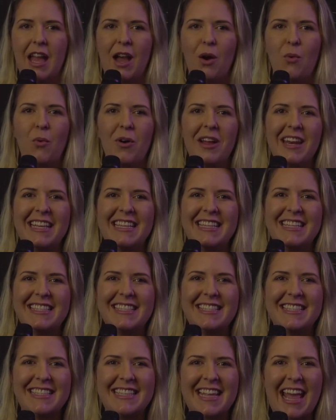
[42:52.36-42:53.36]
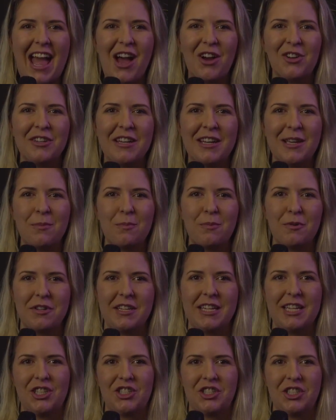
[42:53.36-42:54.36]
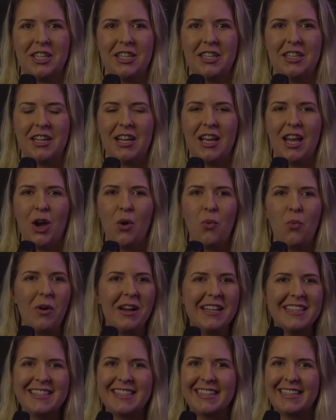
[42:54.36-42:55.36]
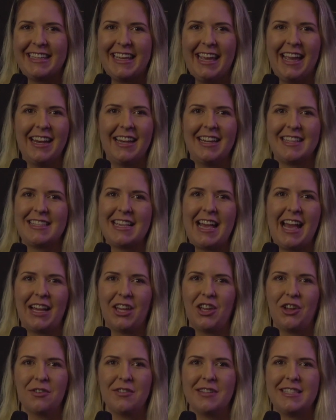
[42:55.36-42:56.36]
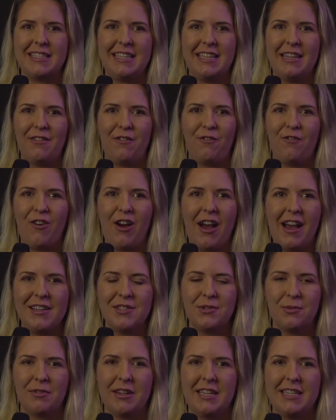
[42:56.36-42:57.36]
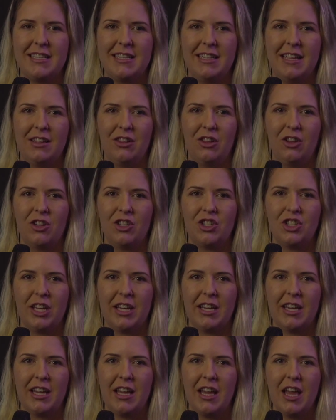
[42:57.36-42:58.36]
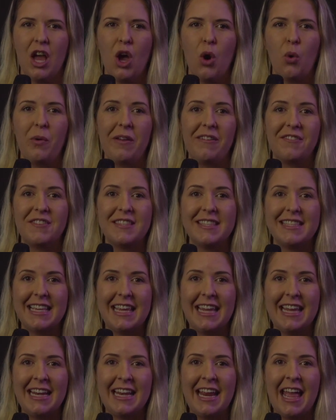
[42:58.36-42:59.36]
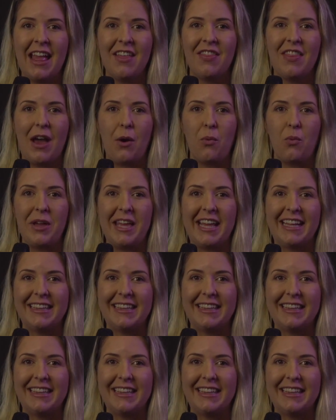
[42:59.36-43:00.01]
What an astounding prediction. Once again, its accuracy defies reason and logic. We've seen that we are